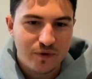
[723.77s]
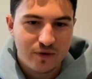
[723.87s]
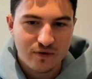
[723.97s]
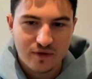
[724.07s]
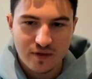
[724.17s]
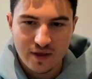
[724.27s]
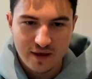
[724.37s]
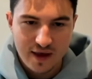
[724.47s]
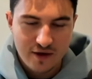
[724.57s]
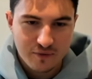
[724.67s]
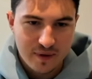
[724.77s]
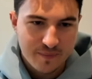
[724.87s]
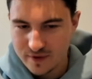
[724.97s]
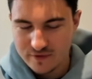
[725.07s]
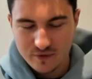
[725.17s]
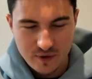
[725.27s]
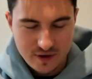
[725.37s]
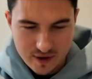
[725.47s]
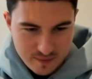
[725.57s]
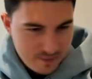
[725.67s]
You can see the engagement. This is
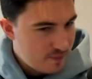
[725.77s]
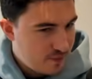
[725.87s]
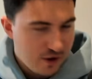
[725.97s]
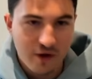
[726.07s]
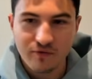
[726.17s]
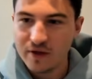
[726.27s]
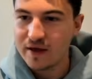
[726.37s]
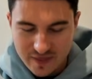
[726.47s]
working beautifully.